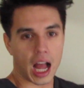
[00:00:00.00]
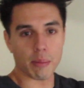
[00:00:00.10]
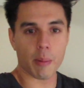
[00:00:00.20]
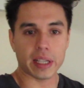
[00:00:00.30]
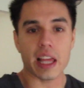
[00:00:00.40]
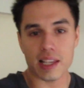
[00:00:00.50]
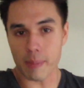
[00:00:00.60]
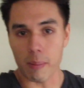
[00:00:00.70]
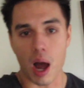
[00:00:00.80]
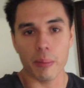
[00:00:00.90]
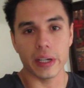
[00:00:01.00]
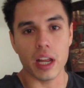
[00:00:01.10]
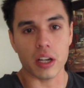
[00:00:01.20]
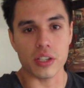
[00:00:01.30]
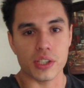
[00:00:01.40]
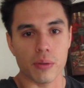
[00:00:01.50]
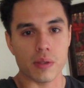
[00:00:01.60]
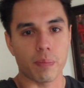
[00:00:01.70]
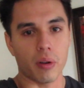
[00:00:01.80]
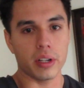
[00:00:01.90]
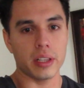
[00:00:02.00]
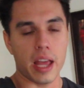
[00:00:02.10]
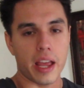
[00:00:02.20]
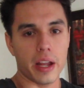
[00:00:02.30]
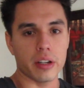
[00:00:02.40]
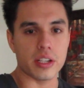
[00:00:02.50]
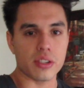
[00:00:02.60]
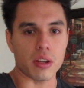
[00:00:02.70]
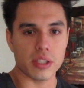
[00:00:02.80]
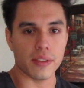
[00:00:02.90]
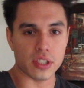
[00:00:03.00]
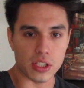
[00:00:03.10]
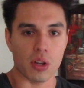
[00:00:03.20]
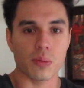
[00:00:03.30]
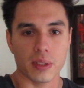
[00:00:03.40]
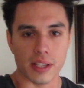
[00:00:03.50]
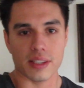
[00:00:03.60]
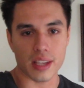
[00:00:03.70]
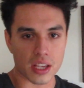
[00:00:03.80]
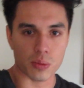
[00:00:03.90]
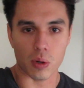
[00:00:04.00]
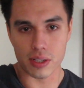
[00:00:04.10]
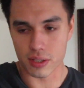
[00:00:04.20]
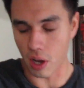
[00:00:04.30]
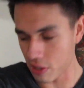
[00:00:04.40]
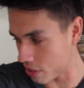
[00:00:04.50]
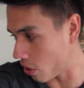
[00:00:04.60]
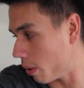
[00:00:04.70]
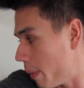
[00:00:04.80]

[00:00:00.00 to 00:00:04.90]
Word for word: I'm about to ask my mom right now because she was born in that era, so I'll see if she knows what the One sauce is all